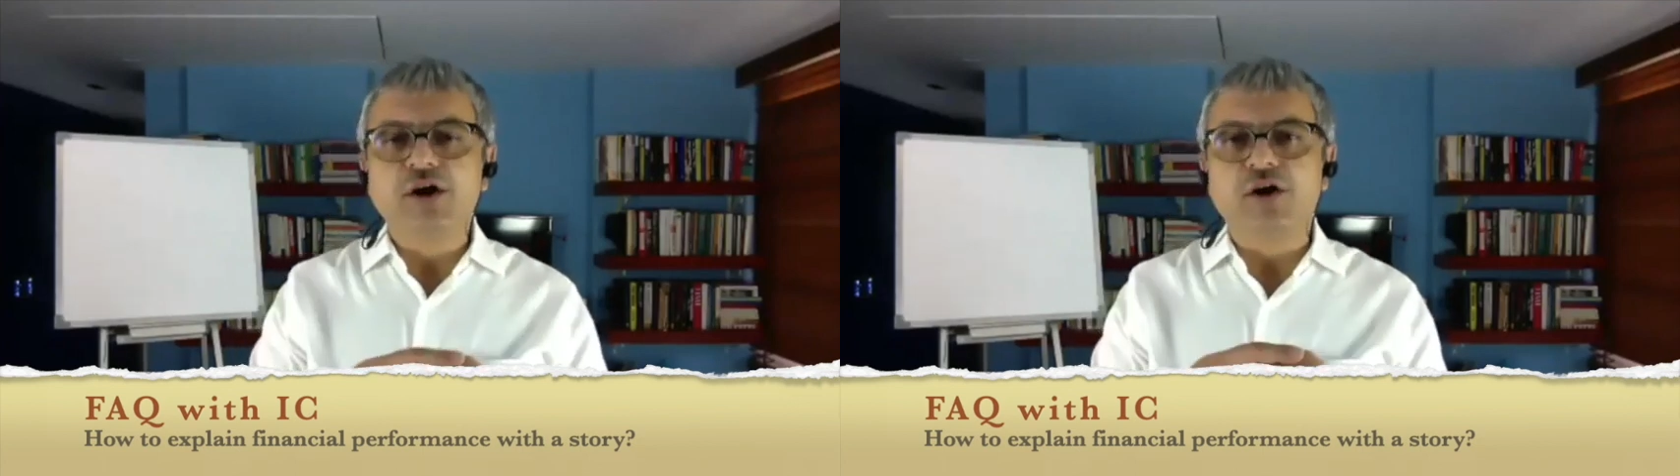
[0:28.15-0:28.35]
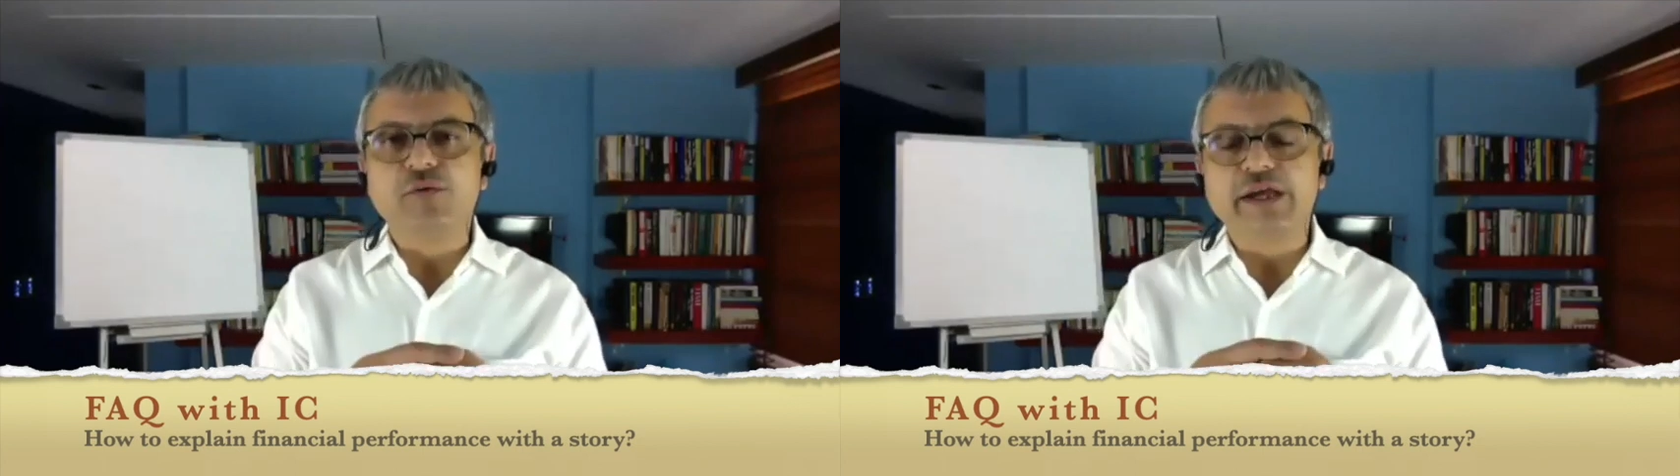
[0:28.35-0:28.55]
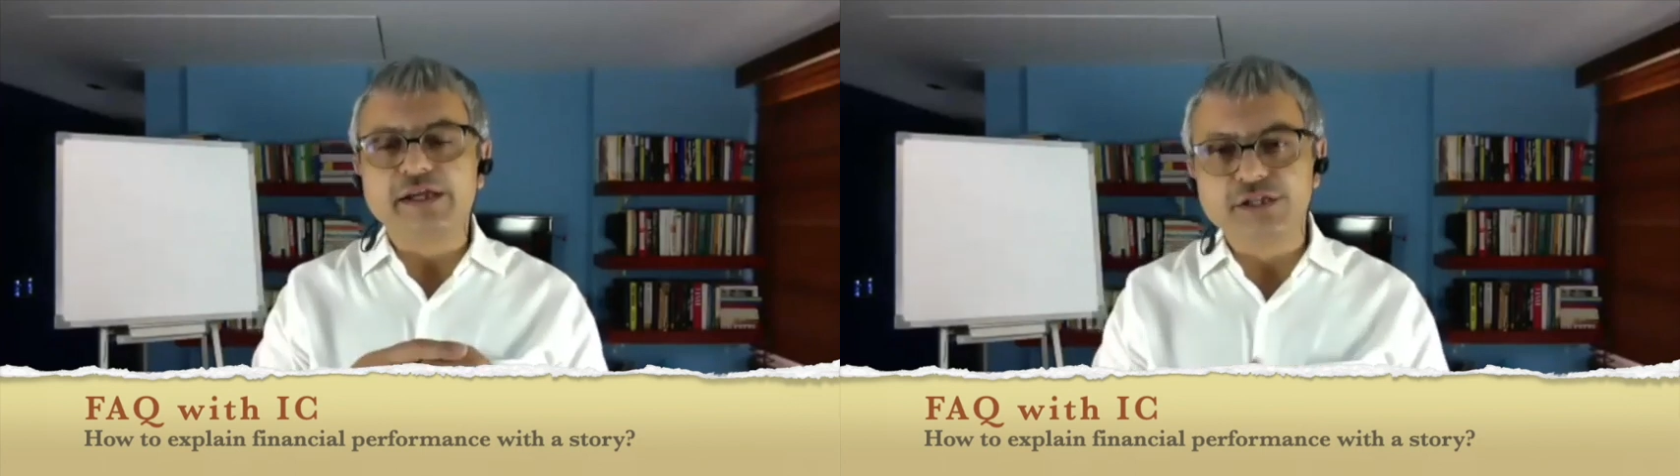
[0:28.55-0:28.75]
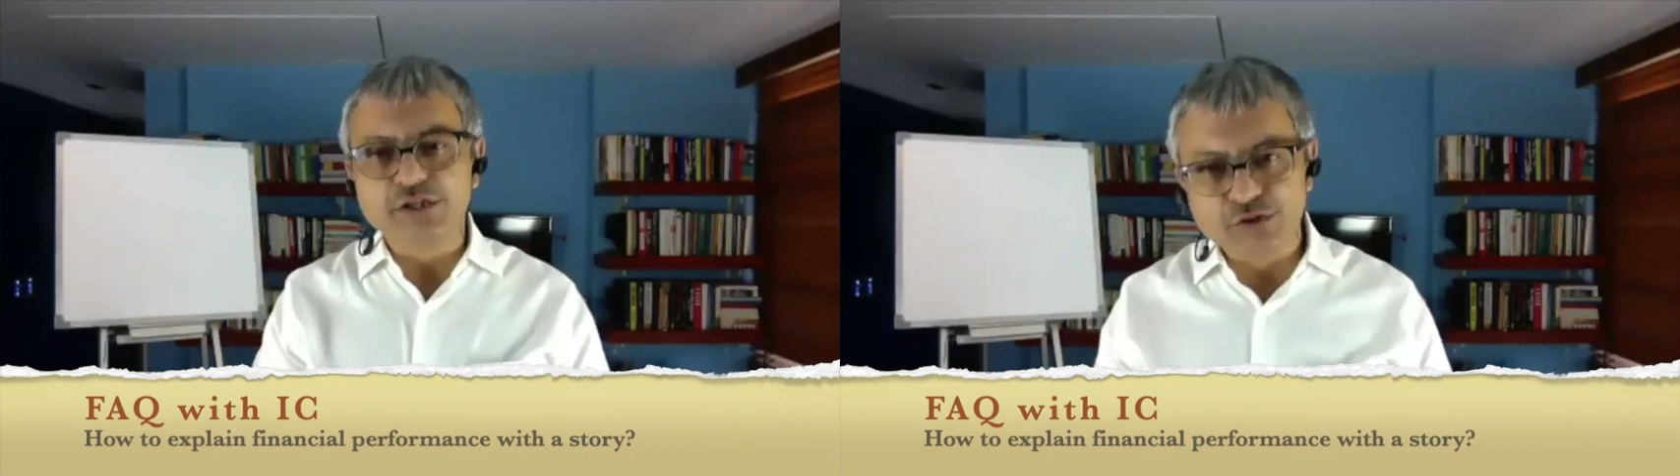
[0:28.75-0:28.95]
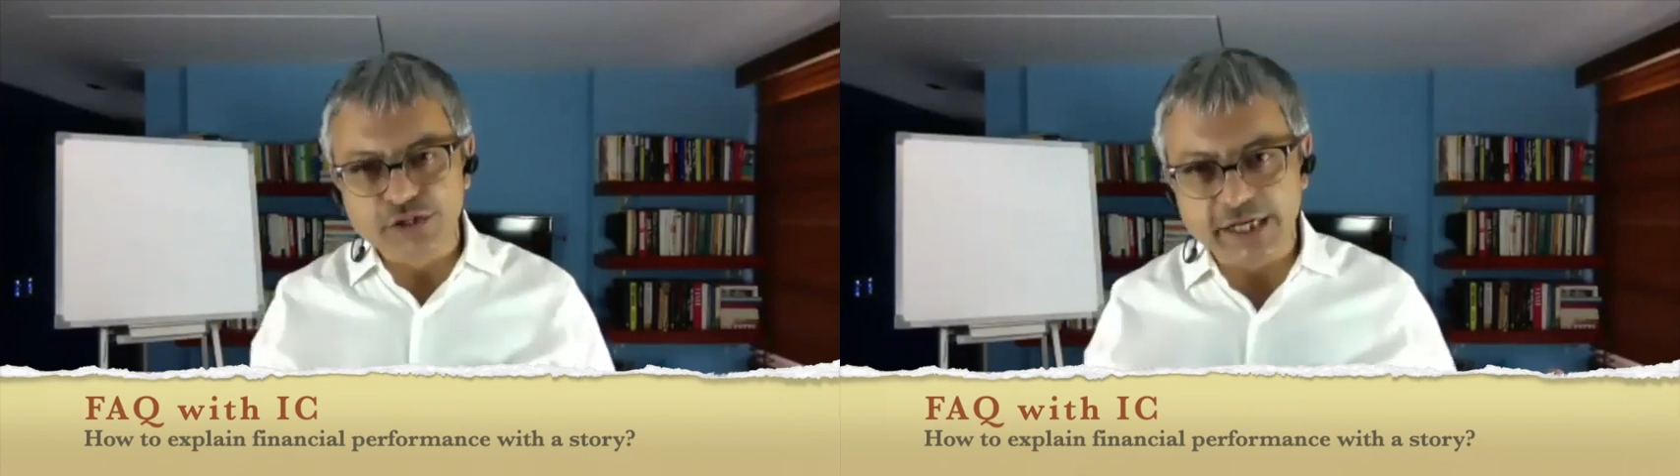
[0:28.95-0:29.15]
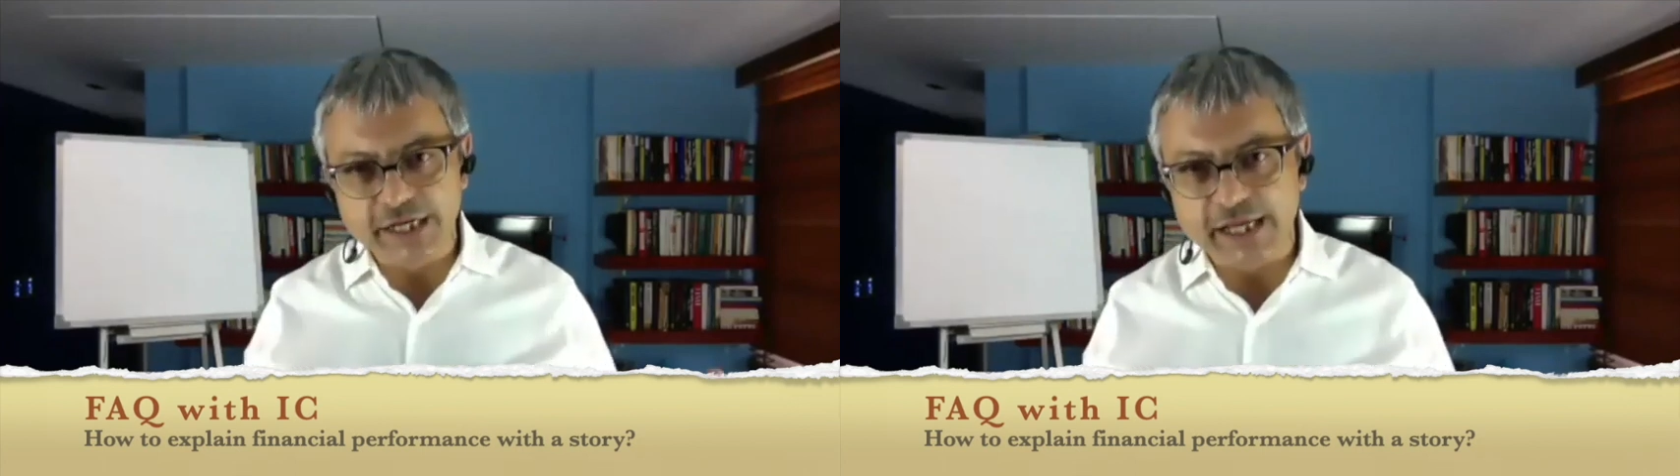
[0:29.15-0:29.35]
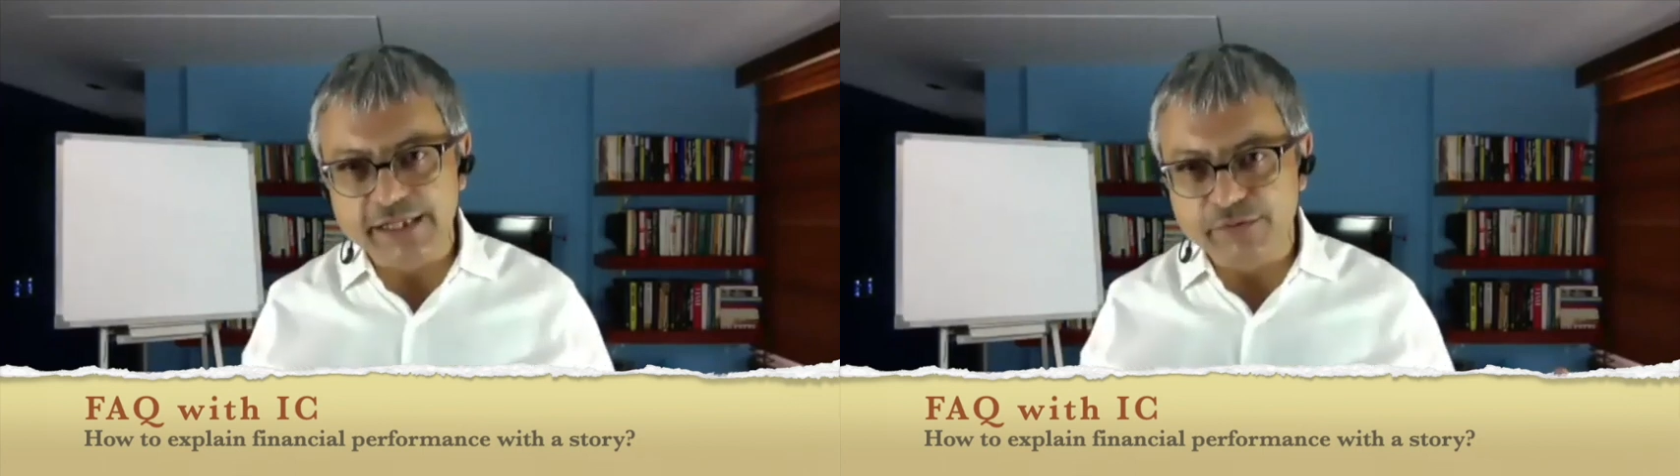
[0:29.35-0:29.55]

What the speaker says: or we continue to decline the